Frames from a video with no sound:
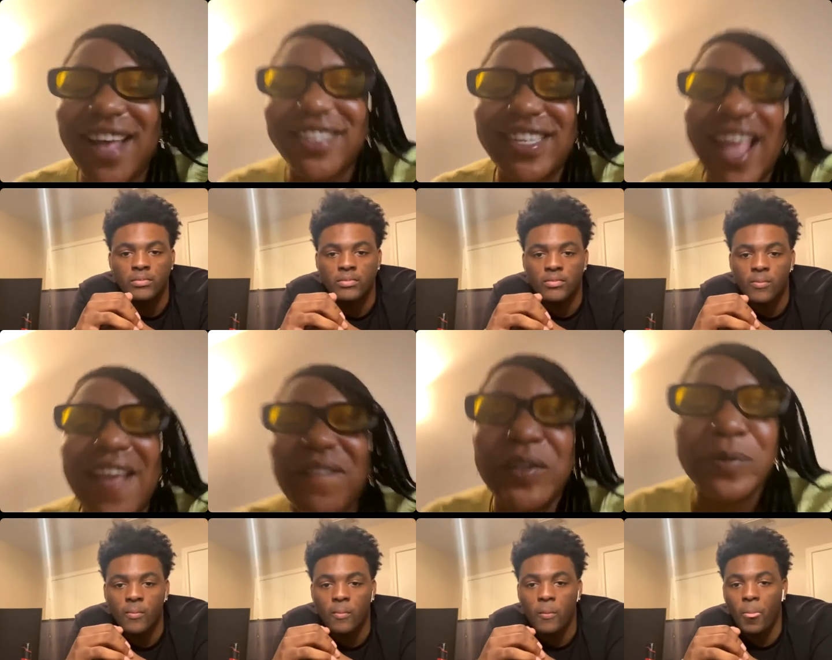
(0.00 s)
Speaker 1: does that
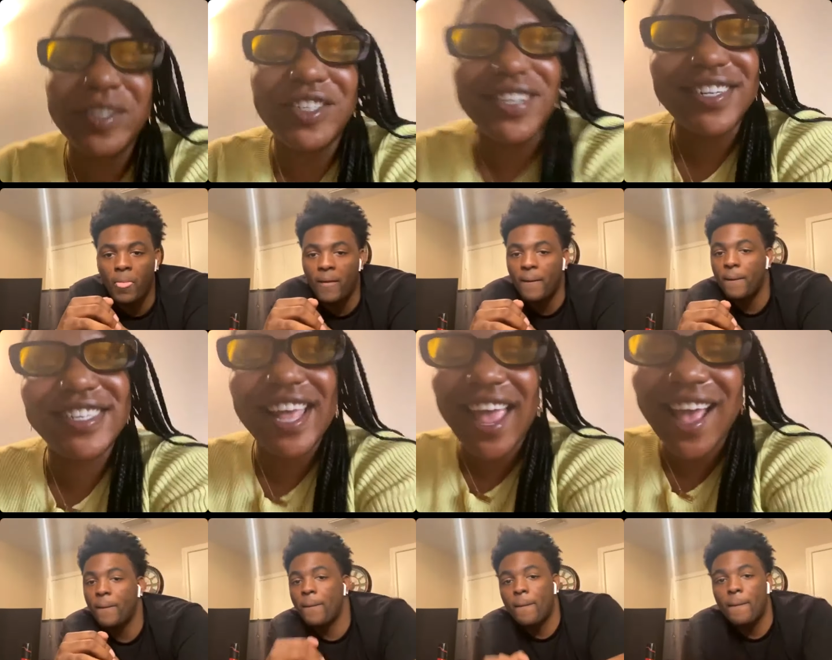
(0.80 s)
influence your
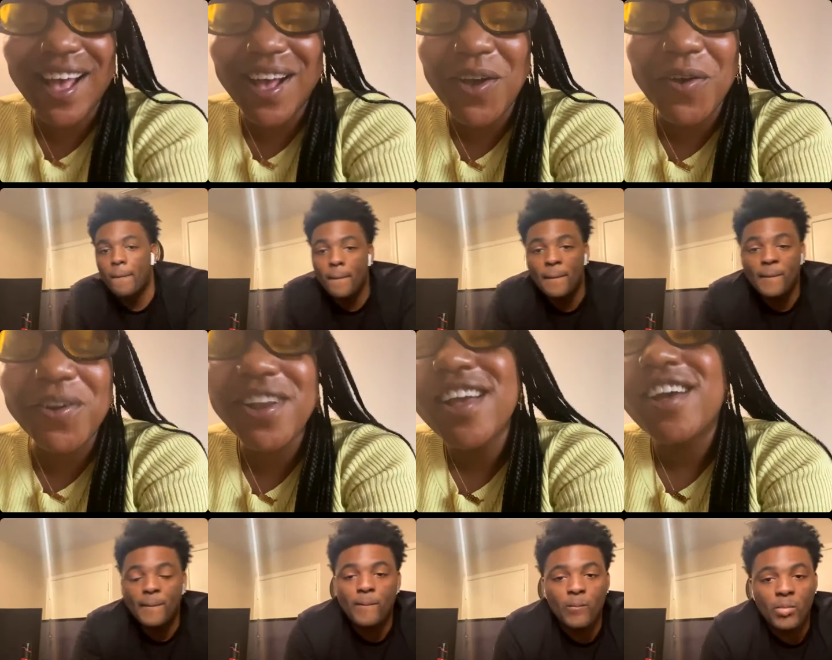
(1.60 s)
sound?
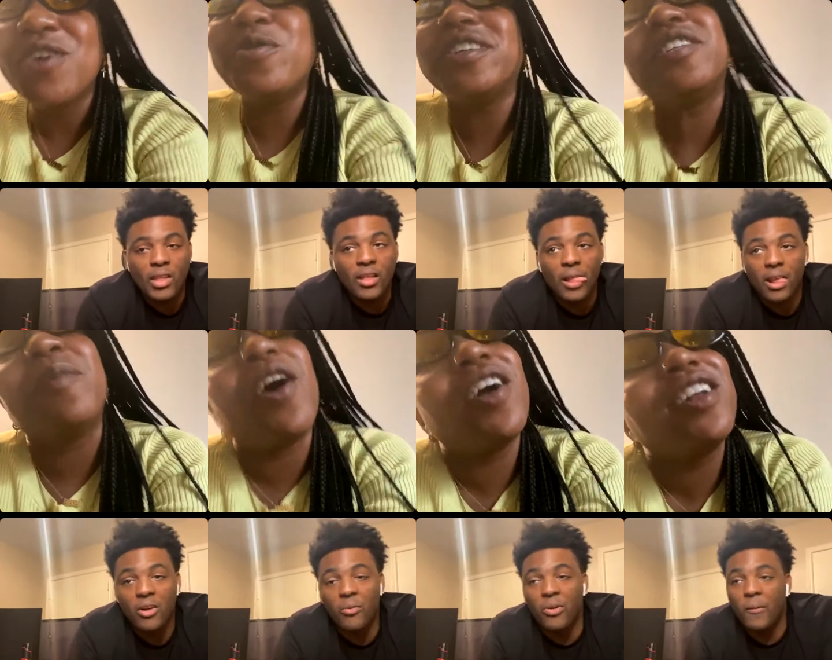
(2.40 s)
Who are some
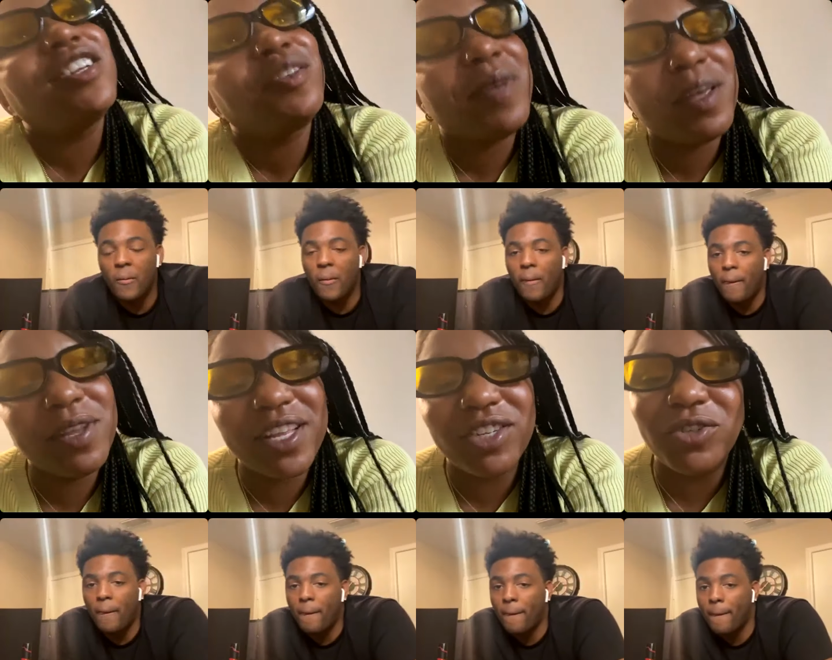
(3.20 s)
artists maybe
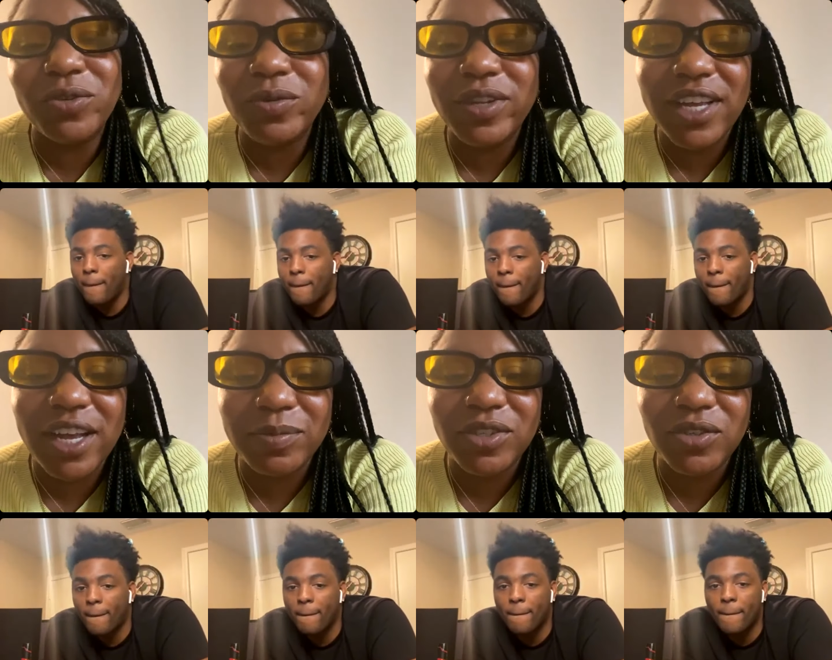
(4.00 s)
that you look
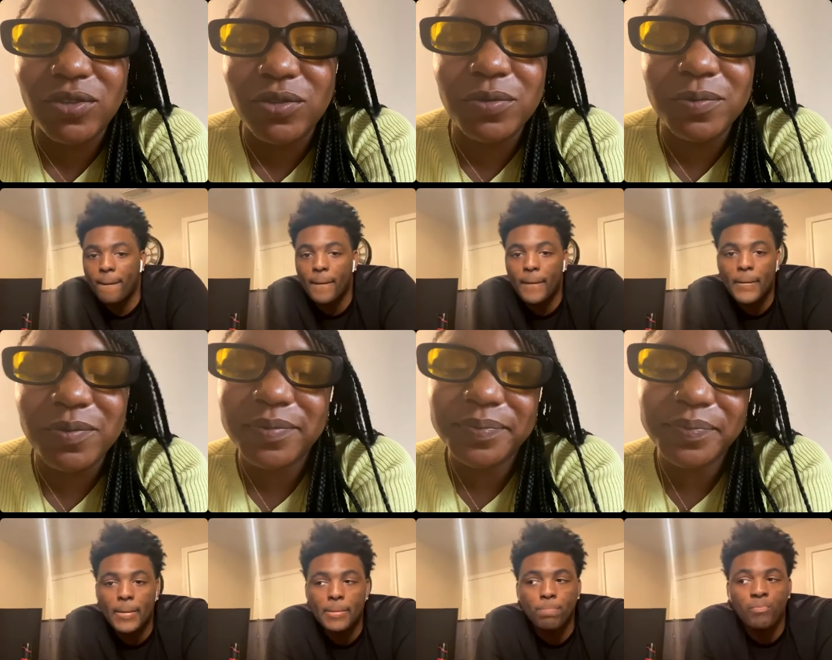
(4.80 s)
up to?
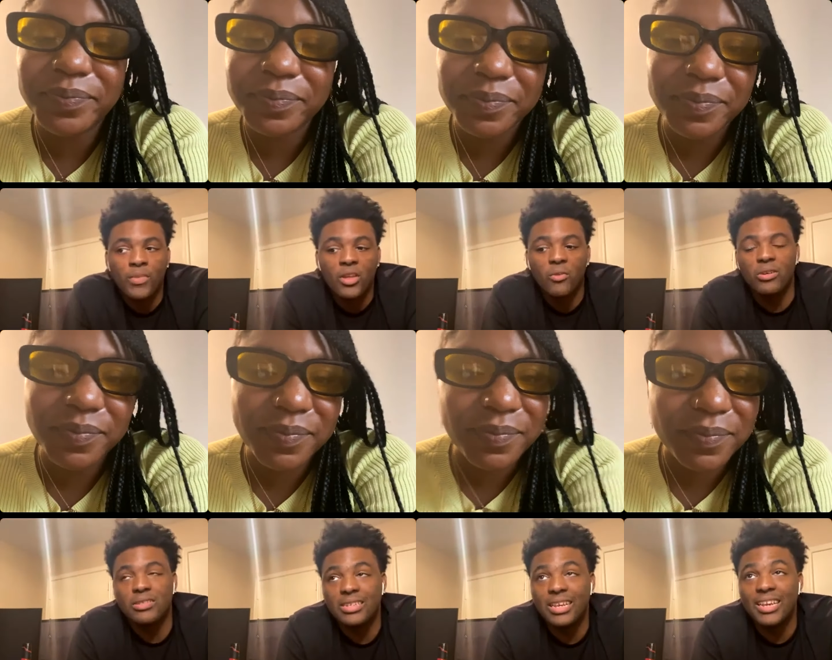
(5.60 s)
Speaker 2: Well,
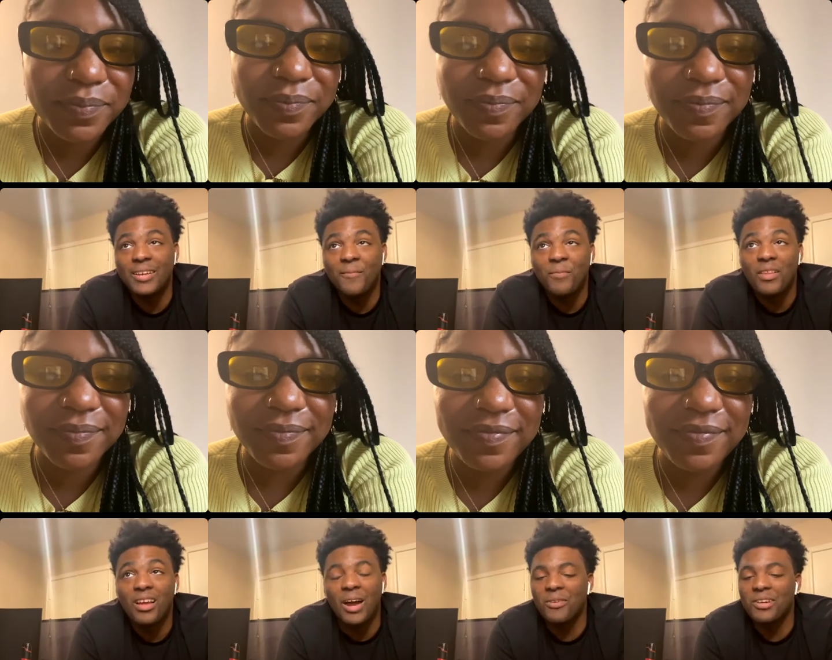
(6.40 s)
see,
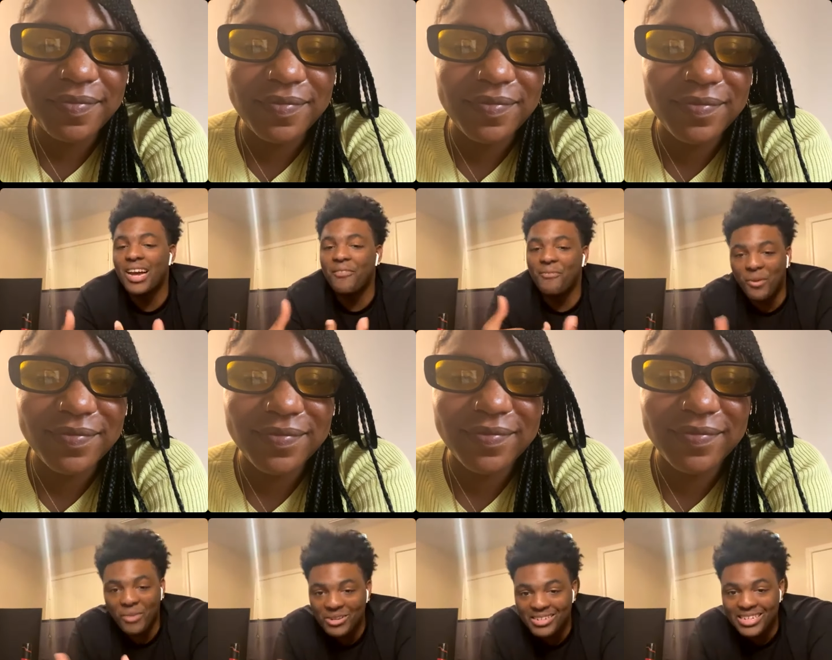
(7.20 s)
uh, we're not from
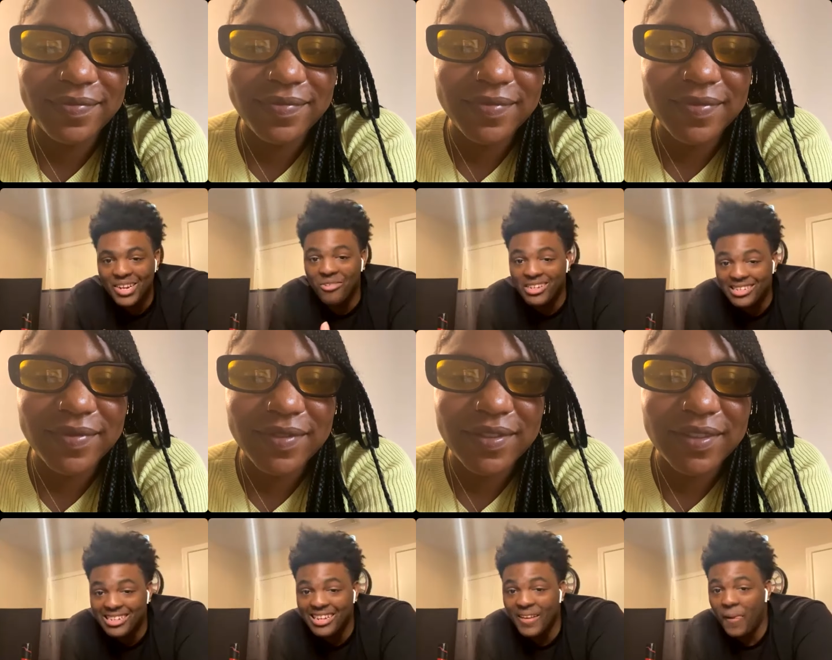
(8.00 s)
Houston
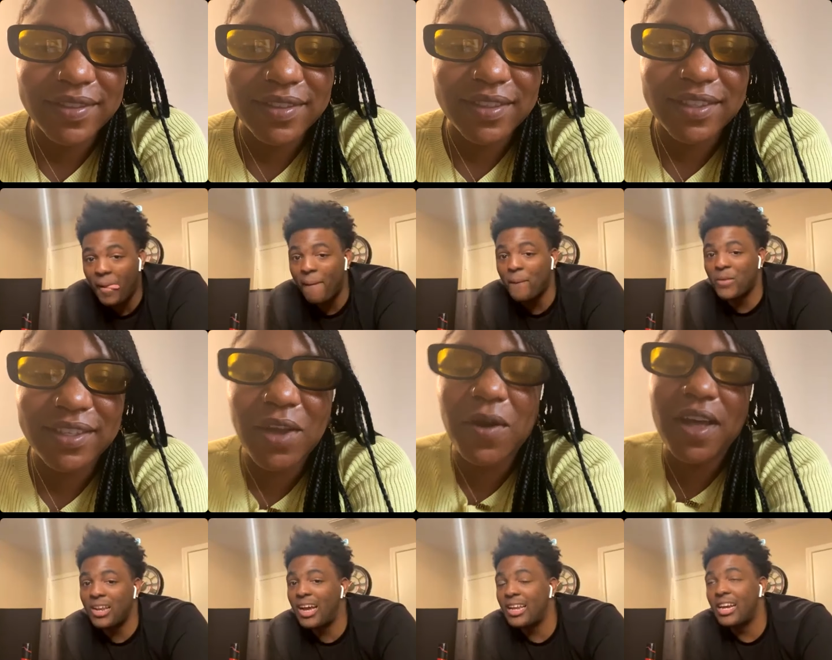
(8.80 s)
originally. We're
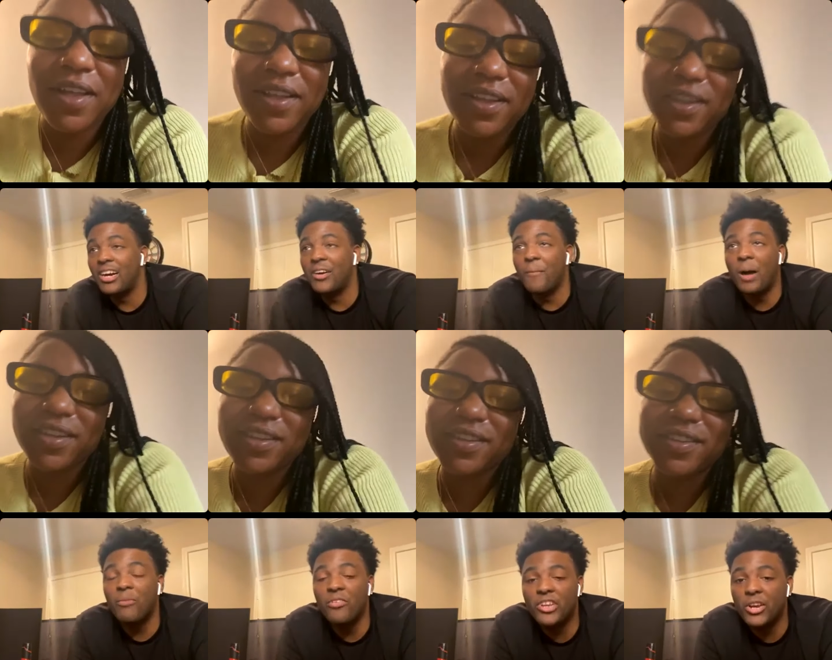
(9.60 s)
not uh,
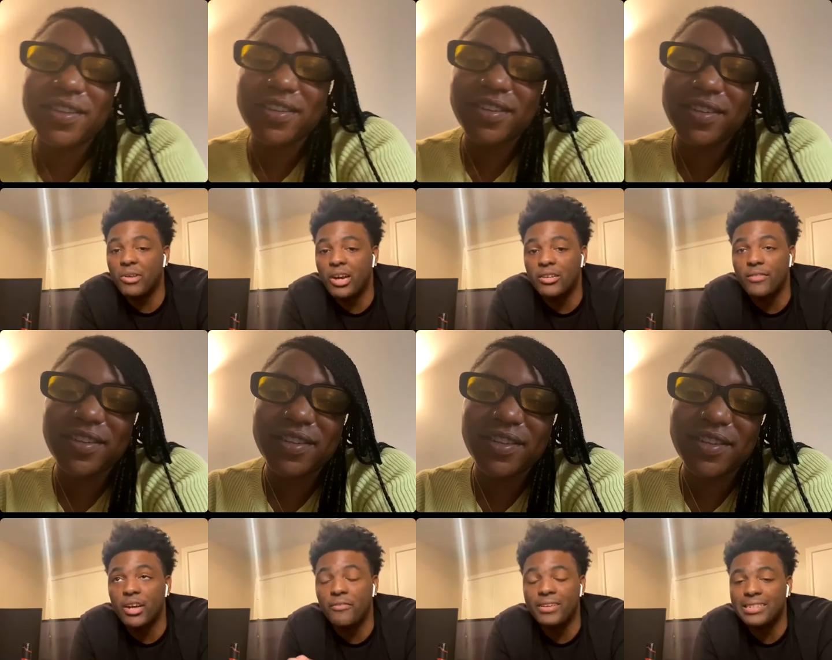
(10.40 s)
moved here when I was
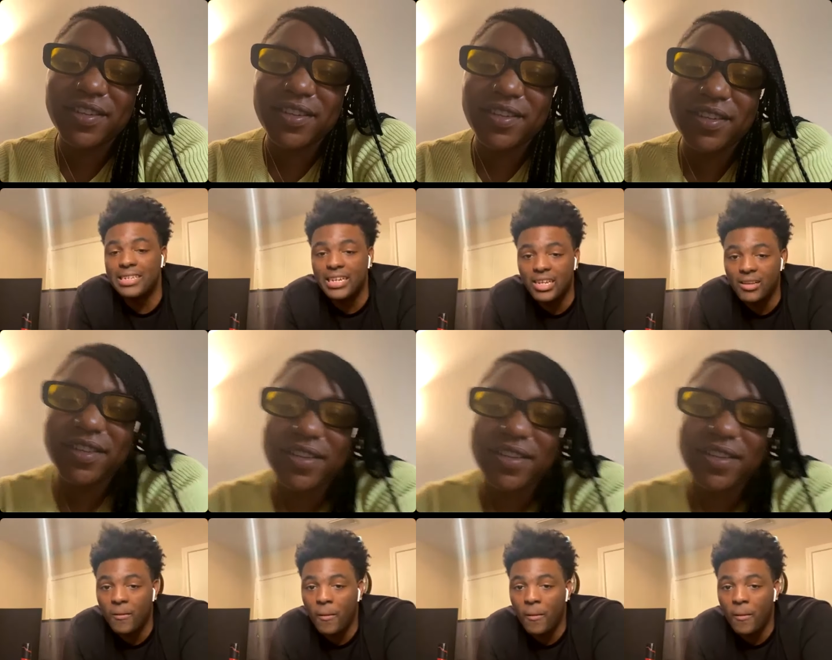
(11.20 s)
uh, 15,